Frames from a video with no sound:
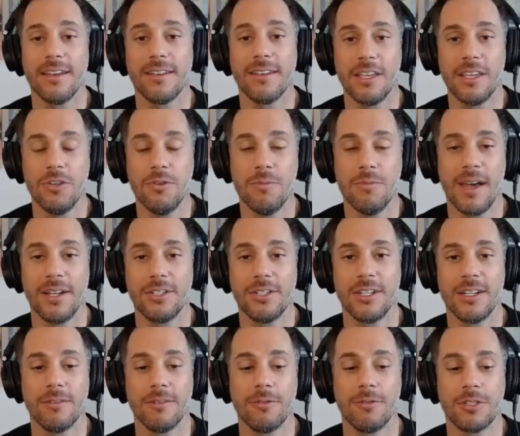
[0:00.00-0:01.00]
that you
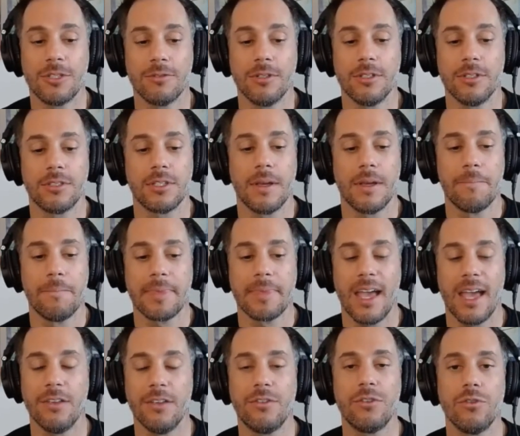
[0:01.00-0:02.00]
mentioned, which was
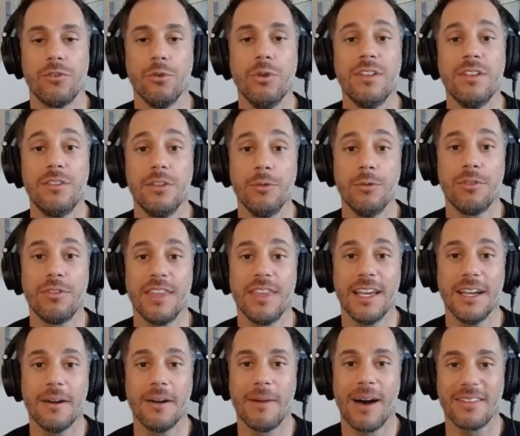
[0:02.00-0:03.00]
as soon as you
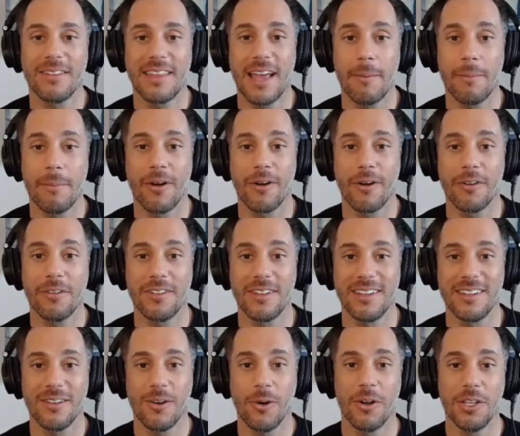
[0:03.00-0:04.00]
think about that
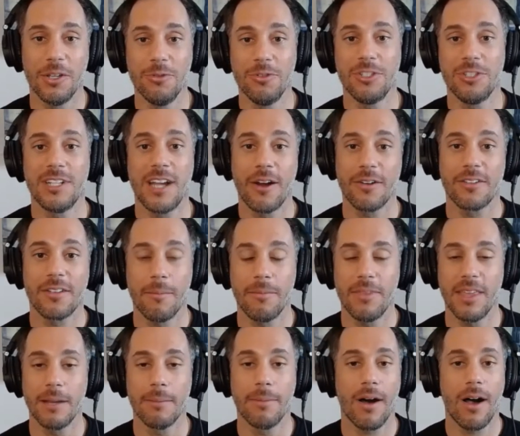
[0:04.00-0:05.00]
person or you share
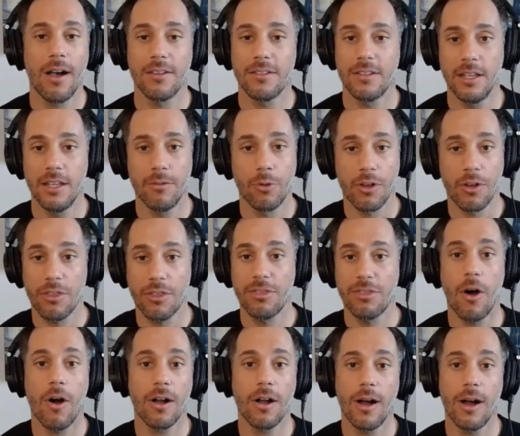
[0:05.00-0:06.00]
something positive or a
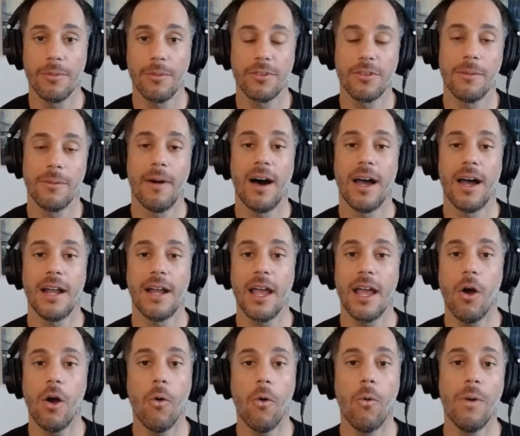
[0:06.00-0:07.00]
thought comes to mind,
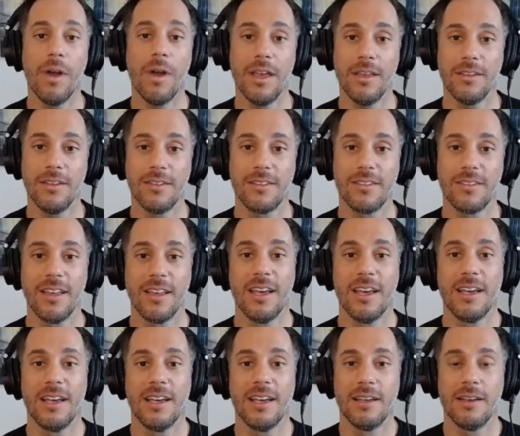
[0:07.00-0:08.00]
I always
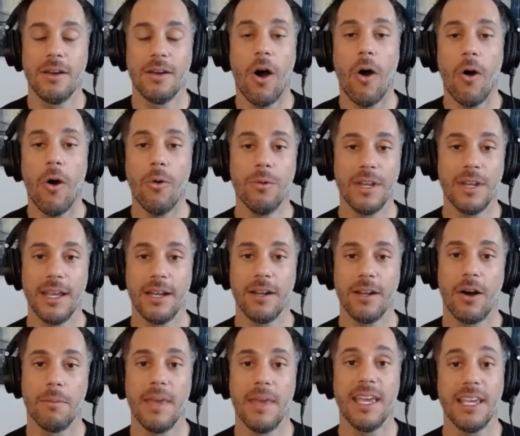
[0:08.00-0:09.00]
hone in
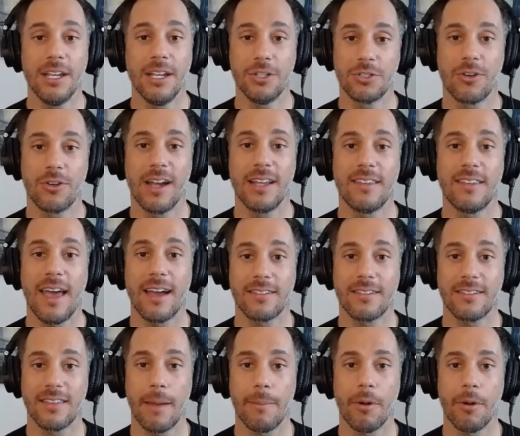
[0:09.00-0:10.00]
on making sure I
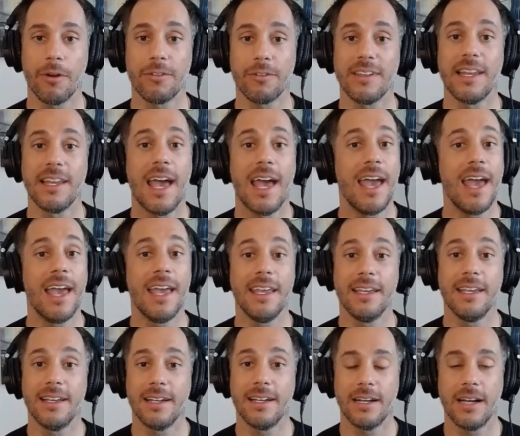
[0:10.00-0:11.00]
text that person,
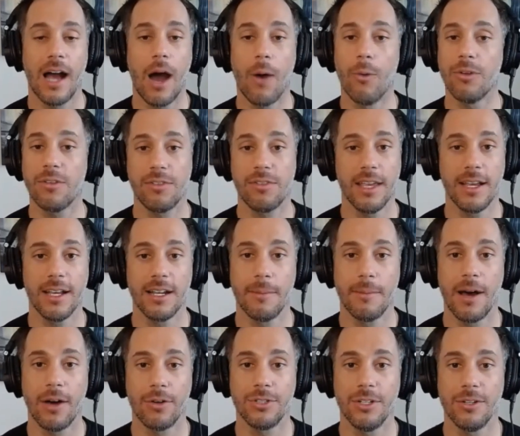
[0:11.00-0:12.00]
hey, I was thinking
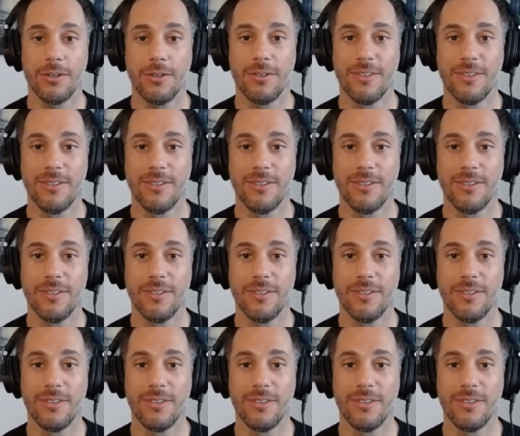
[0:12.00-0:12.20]
about you